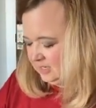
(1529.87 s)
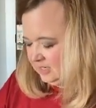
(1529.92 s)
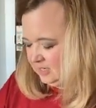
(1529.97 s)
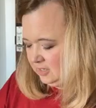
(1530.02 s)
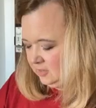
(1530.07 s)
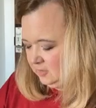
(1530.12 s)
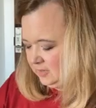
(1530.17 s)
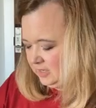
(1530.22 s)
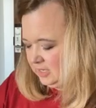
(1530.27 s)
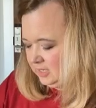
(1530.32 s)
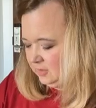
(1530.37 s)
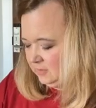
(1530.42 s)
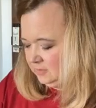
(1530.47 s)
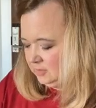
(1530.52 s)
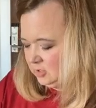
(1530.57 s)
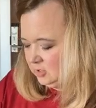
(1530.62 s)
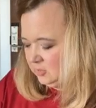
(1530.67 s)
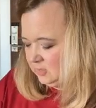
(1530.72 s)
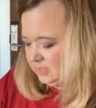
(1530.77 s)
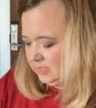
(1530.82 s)
All right, here we
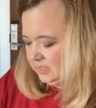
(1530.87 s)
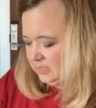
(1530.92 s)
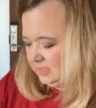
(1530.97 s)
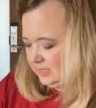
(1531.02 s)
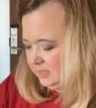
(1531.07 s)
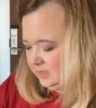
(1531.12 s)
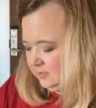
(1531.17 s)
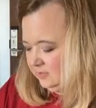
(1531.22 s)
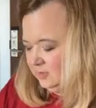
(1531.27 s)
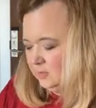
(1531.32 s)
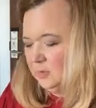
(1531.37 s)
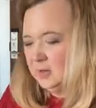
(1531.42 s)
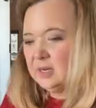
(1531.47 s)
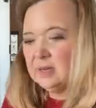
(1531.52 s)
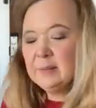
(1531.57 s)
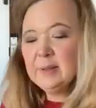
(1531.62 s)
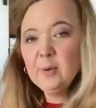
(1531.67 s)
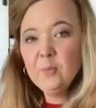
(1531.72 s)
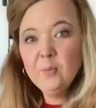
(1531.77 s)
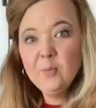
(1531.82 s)
go. I'm twisting over.
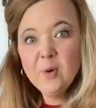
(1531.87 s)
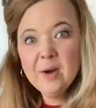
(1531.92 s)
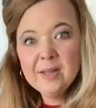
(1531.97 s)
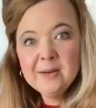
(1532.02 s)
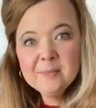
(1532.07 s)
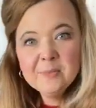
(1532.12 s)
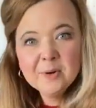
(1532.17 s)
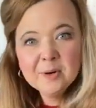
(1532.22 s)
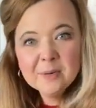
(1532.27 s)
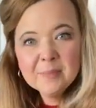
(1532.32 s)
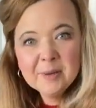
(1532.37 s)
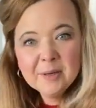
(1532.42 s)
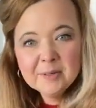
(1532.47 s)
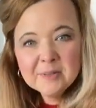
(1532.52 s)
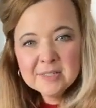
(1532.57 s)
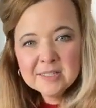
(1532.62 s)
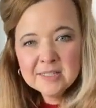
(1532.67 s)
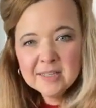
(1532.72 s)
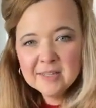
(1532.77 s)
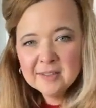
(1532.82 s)
We're going to make one more
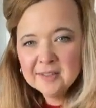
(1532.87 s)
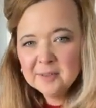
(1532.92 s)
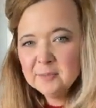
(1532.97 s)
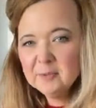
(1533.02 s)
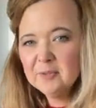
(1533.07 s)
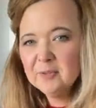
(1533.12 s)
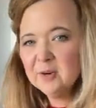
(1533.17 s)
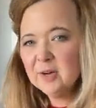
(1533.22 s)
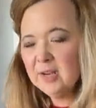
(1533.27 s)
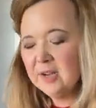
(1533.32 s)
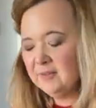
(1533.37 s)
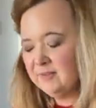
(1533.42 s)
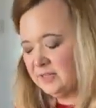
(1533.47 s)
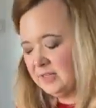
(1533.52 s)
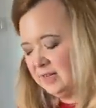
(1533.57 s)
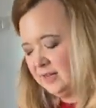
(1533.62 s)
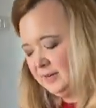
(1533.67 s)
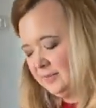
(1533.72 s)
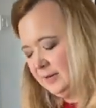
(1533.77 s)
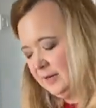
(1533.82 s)
bow together before I
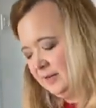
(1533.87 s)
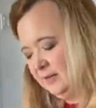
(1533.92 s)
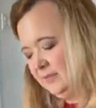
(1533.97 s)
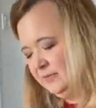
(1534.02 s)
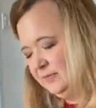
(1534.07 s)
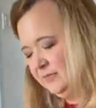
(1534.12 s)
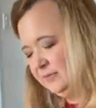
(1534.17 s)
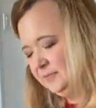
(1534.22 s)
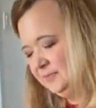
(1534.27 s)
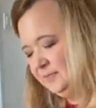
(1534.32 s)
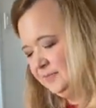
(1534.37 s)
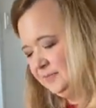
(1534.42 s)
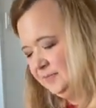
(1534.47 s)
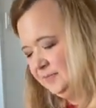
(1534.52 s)
have to hop off.